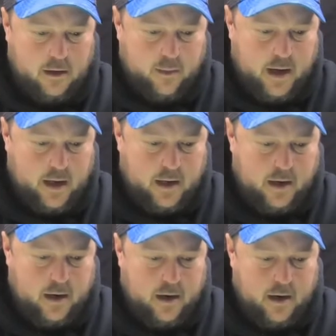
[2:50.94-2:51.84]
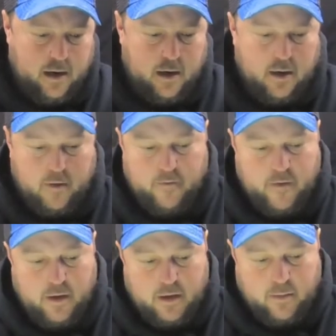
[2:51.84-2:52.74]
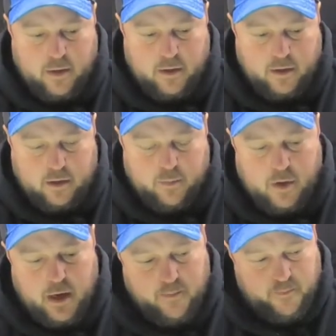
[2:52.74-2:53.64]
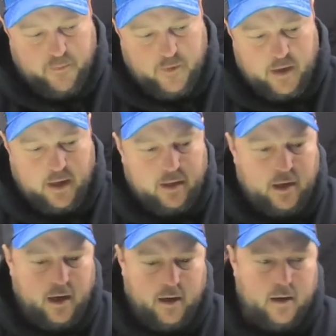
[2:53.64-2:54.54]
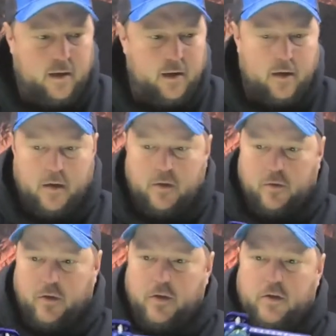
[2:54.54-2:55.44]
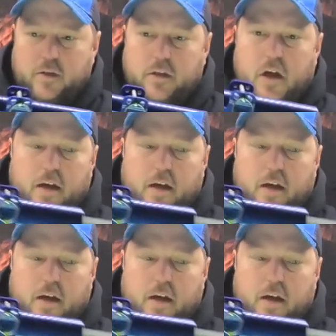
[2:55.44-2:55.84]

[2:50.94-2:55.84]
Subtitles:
the back here, find that magic spot, and done. So when you turn this on